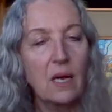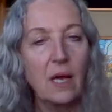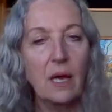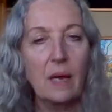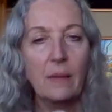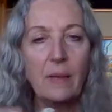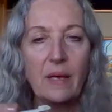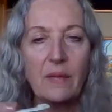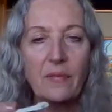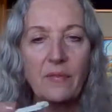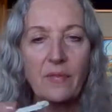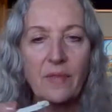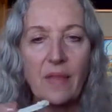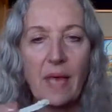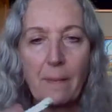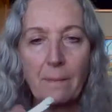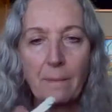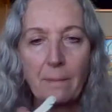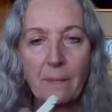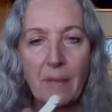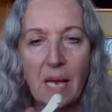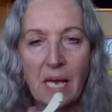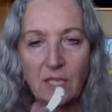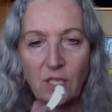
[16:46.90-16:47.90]
about that
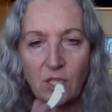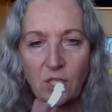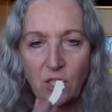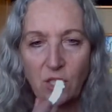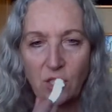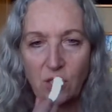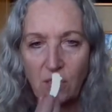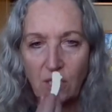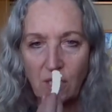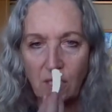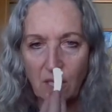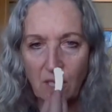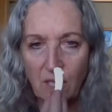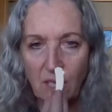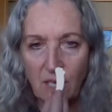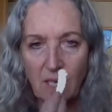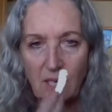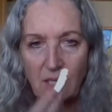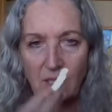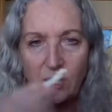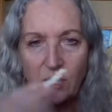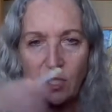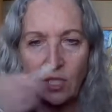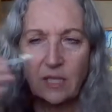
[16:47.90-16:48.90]
much.
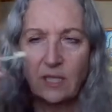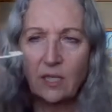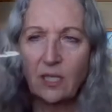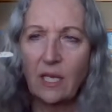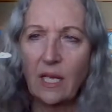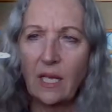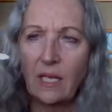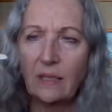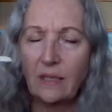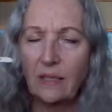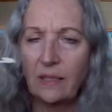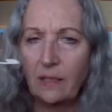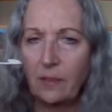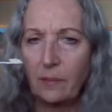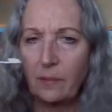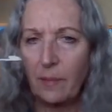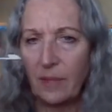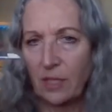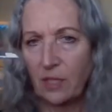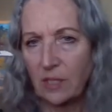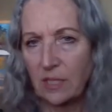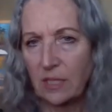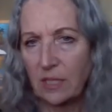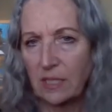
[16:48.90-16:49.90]
It's just a little
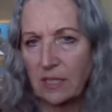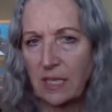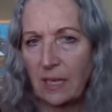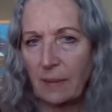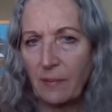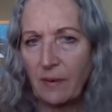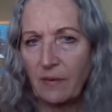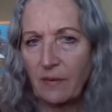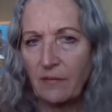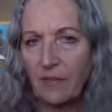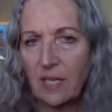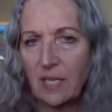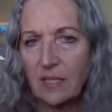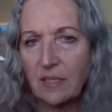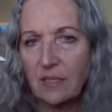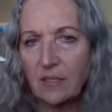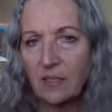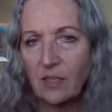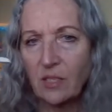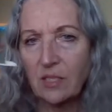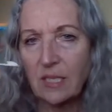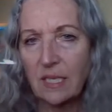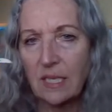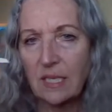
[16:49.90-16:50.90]
bit on the tip of this
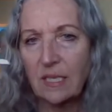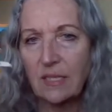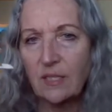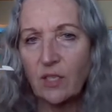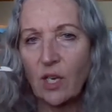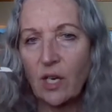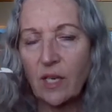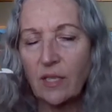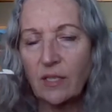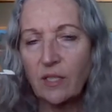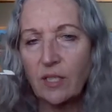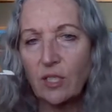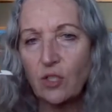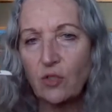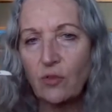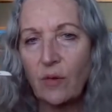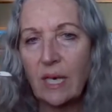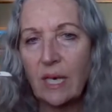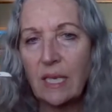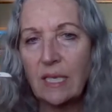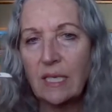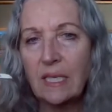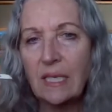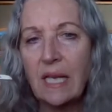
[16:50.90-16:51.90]
because it is
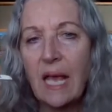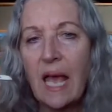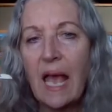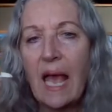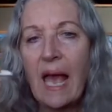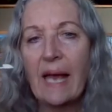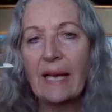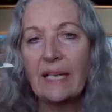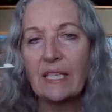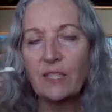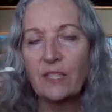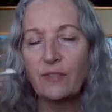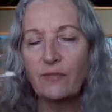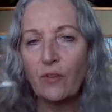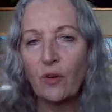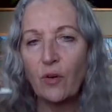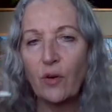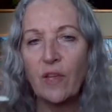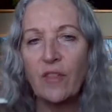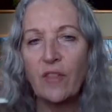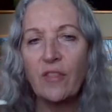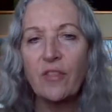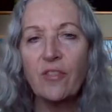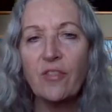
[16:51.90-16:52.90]
concentrated and it's
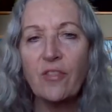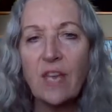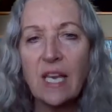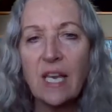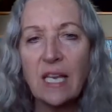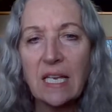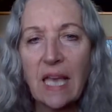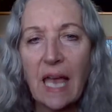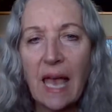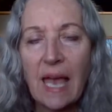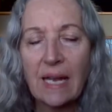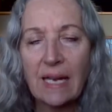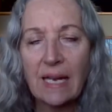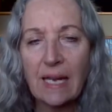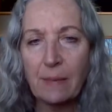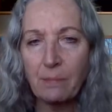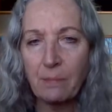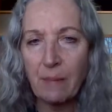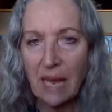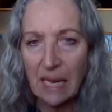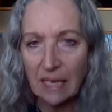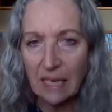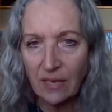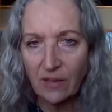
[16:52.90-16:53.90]
very thick, and I
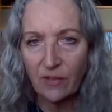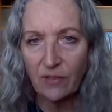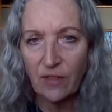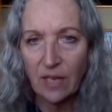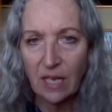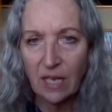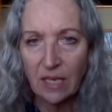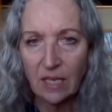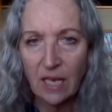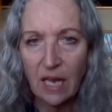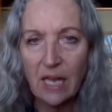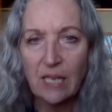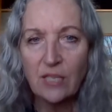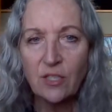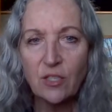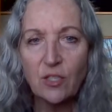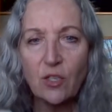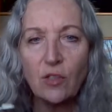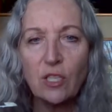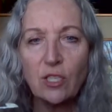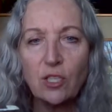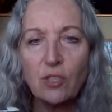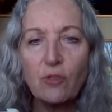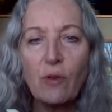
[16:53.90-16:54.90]
made it thick so
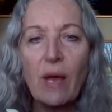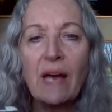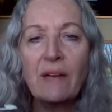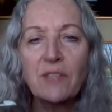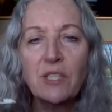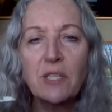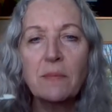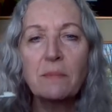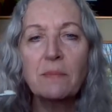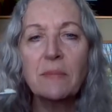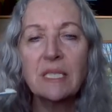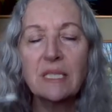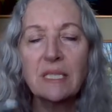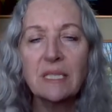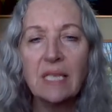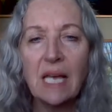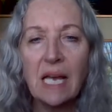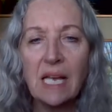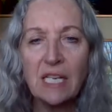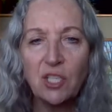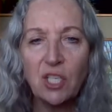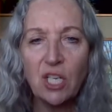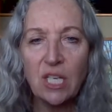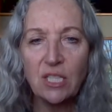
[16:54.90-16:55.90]
that you have to
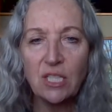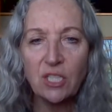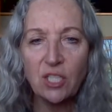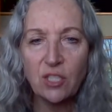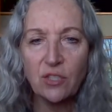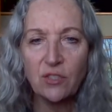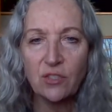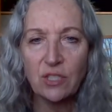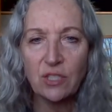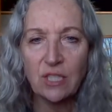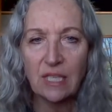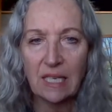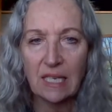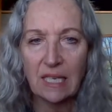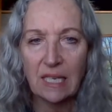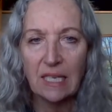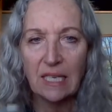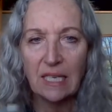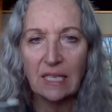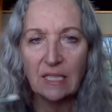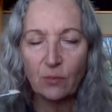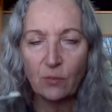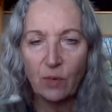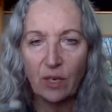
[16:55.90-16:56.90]
massage it into your skin. It
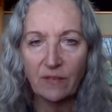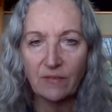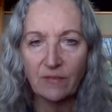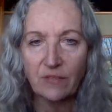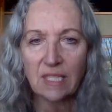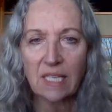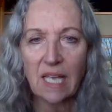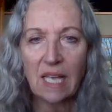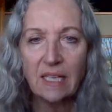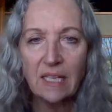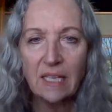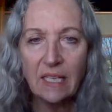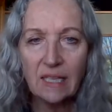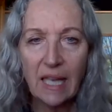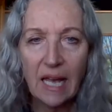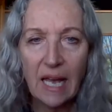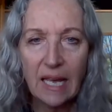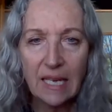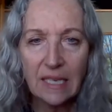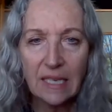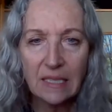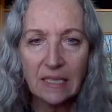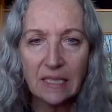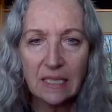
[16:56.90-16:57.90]
gets rid of
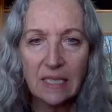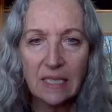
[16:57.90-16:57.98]
cellulite